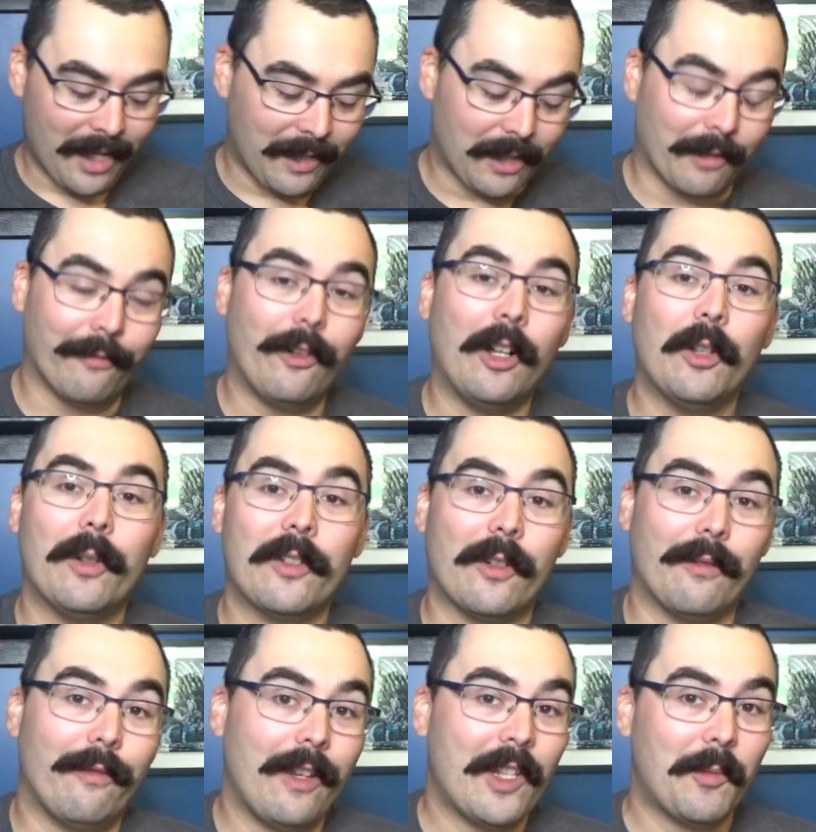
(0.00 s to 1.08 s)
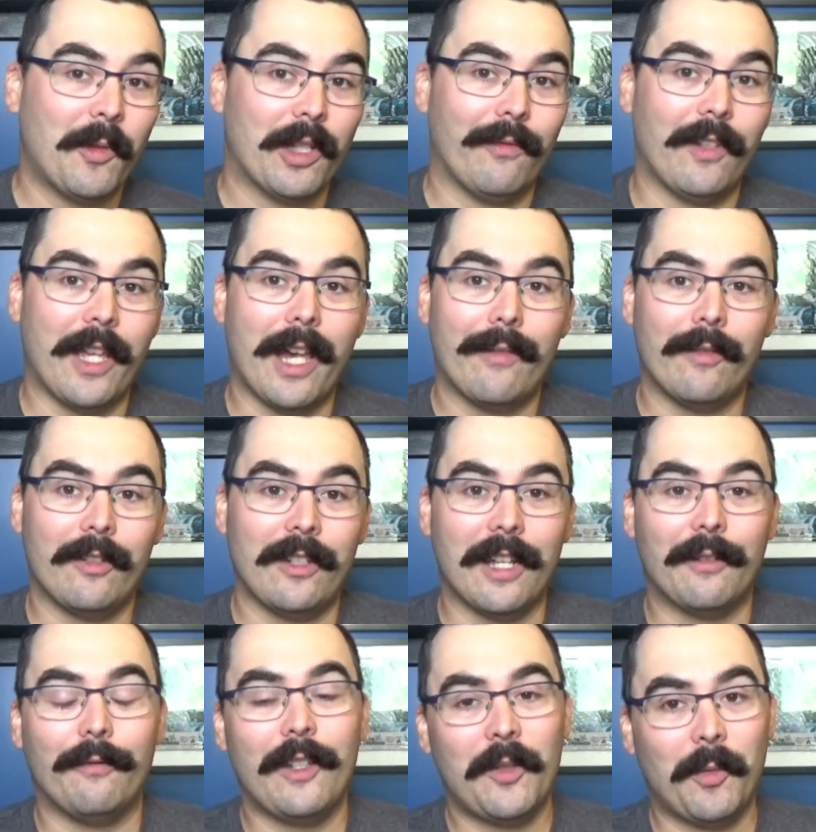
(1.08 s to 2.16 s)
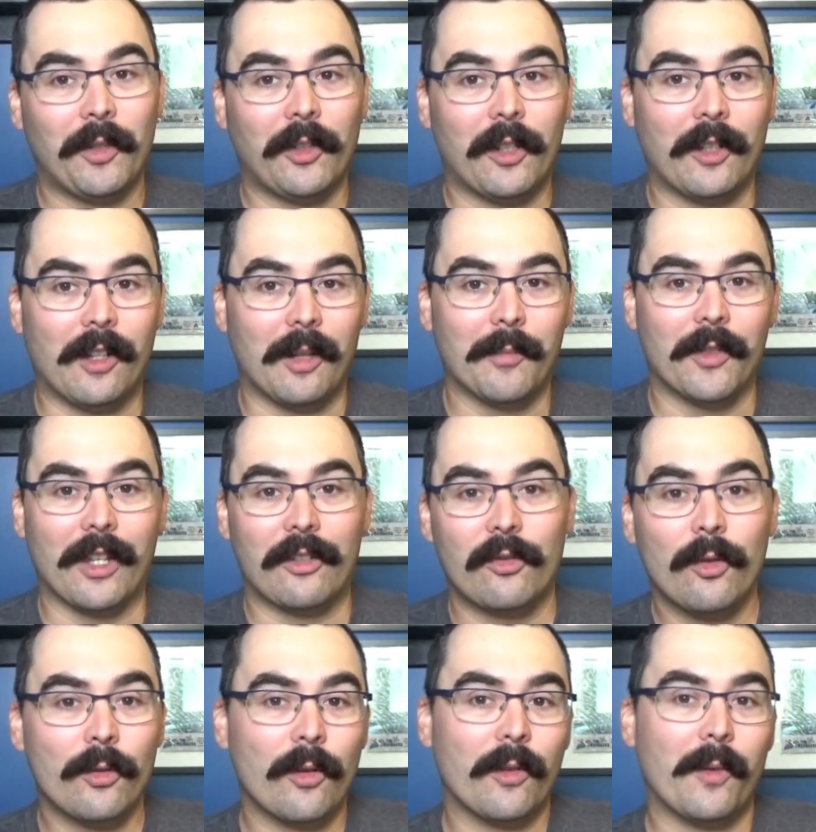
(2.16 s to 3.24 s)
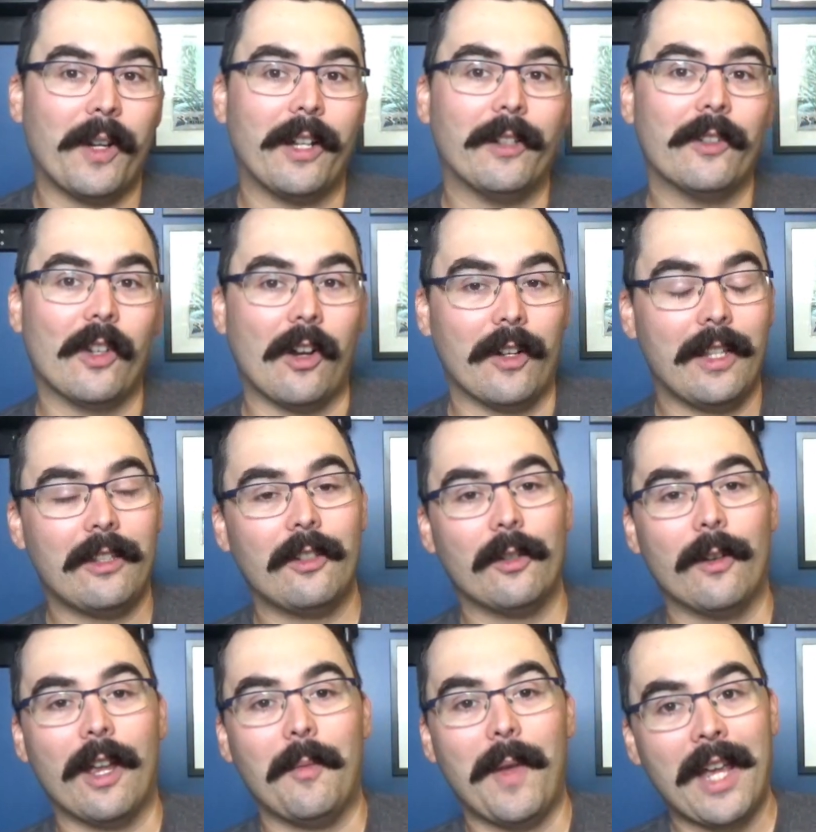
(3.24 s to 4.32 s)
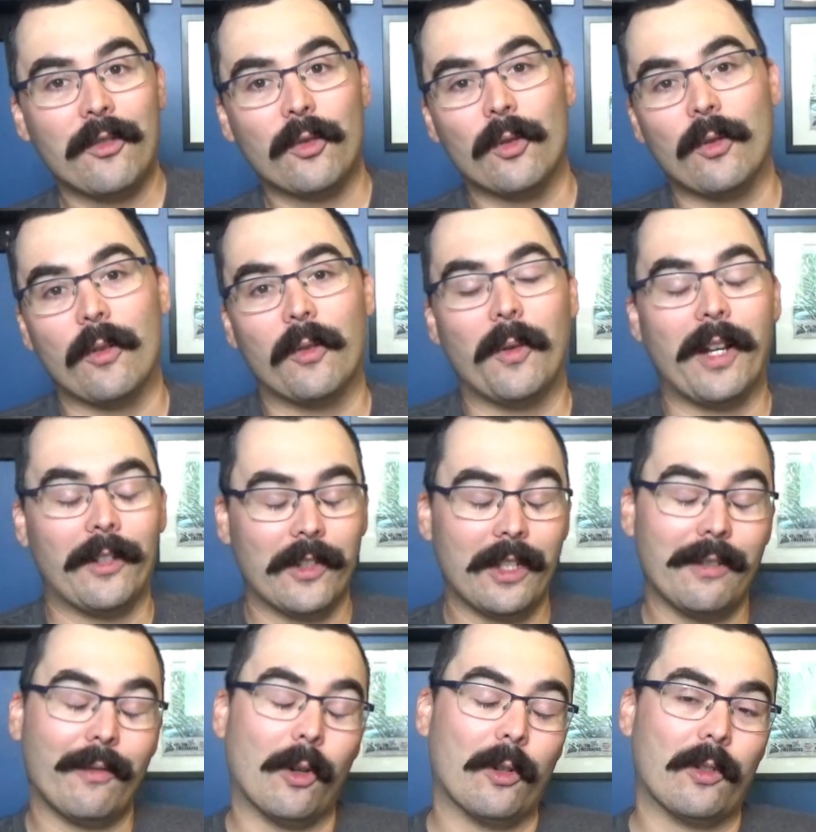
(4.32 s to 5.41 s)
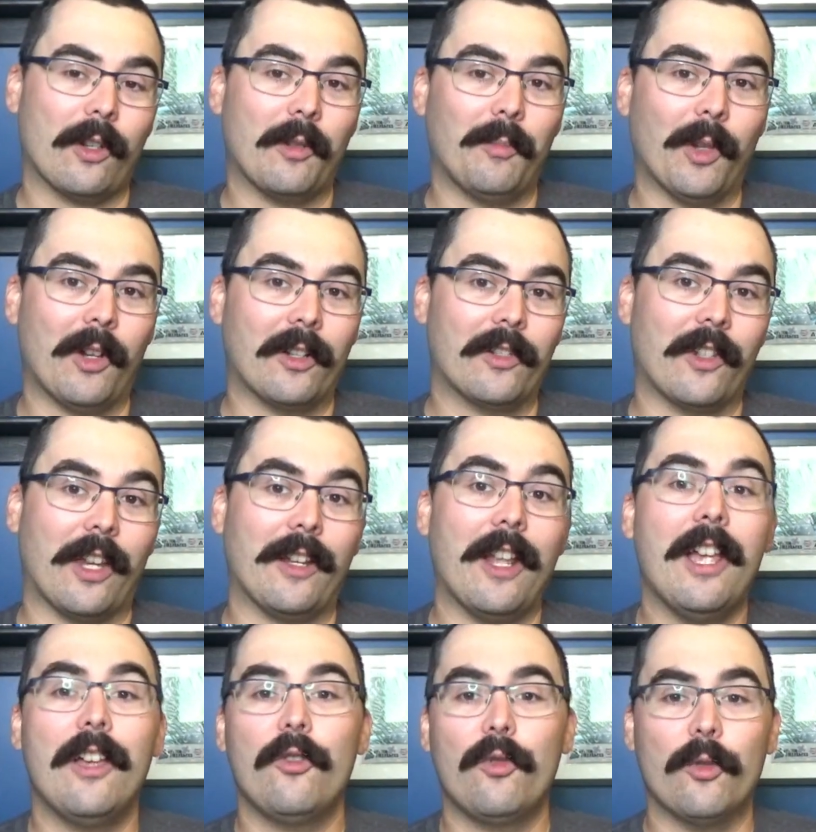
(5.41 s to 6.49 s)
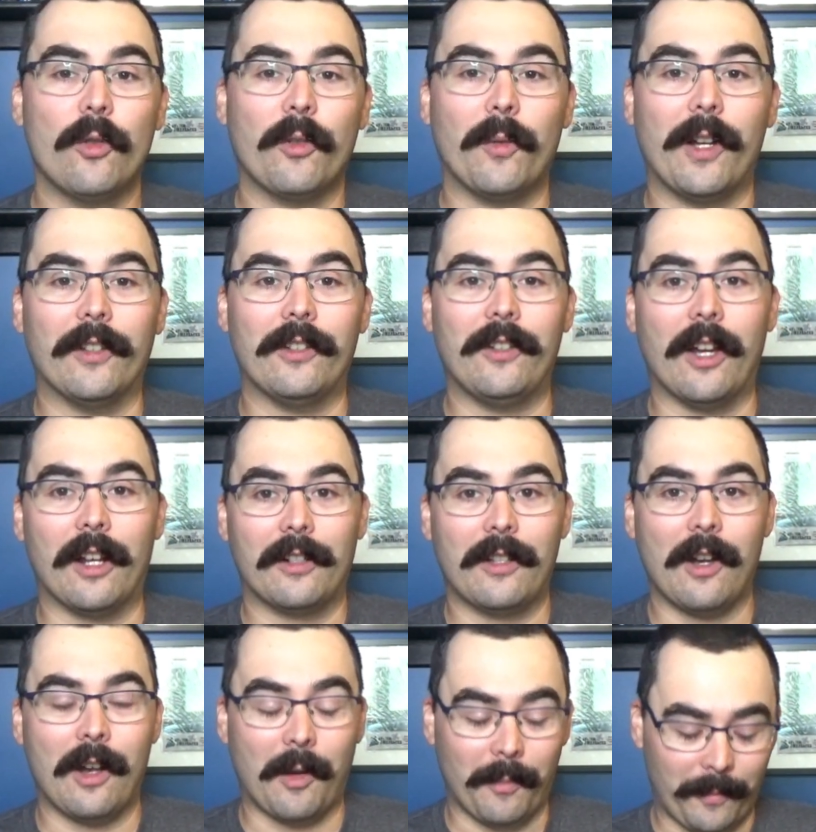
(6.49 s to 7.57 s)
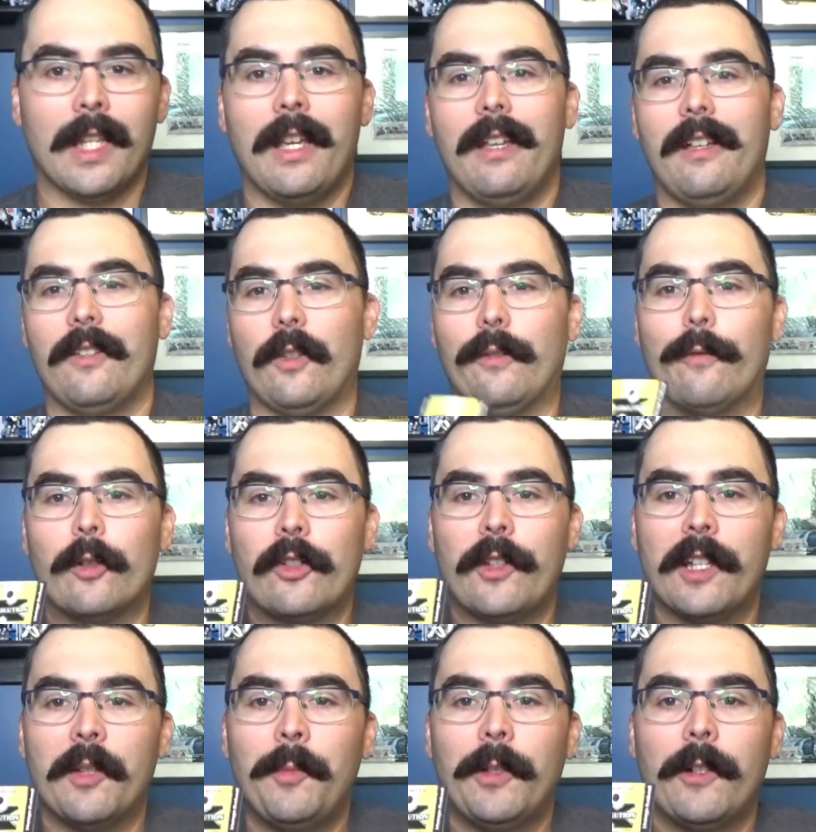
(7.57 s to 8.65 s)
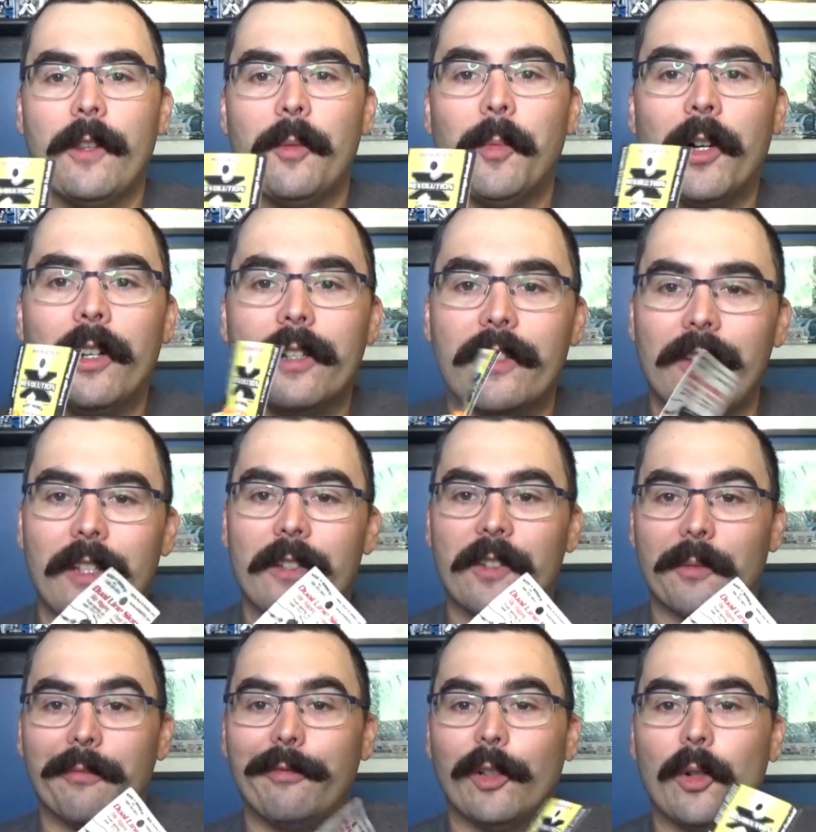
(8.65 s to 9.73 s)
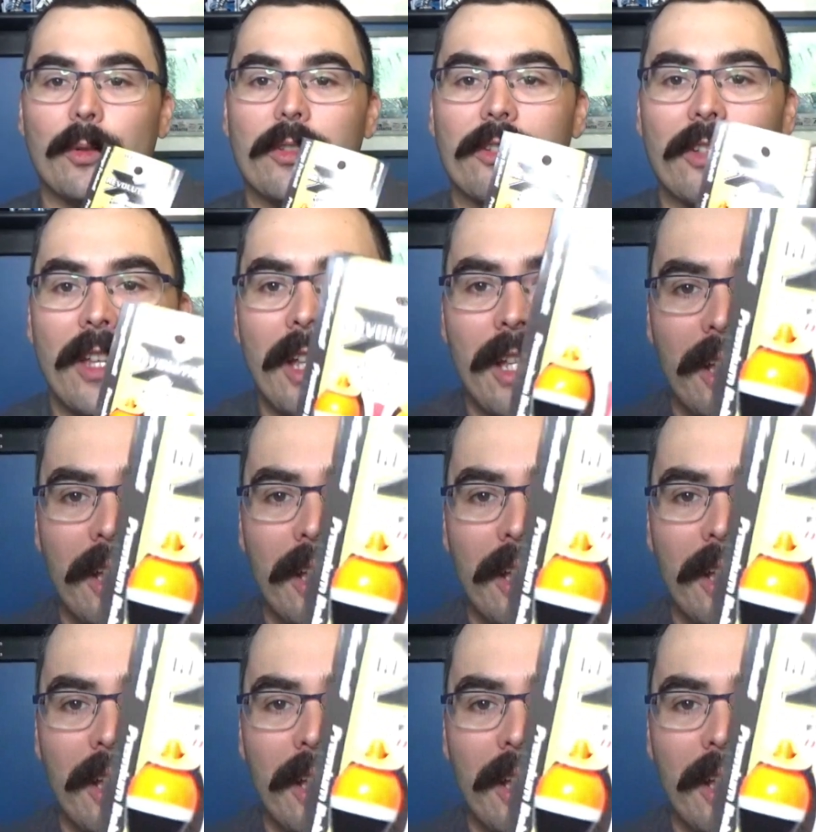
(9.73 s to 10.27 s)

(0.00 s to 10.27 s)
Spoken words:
You can follow us on Facebook if you haven't yet, facebook.com/TrueNorthWilds, on Instagram @TrueNorthWilds, and of course our blog site, TrueNorthWilds.com. So the first thing I pull out of the box is some floats.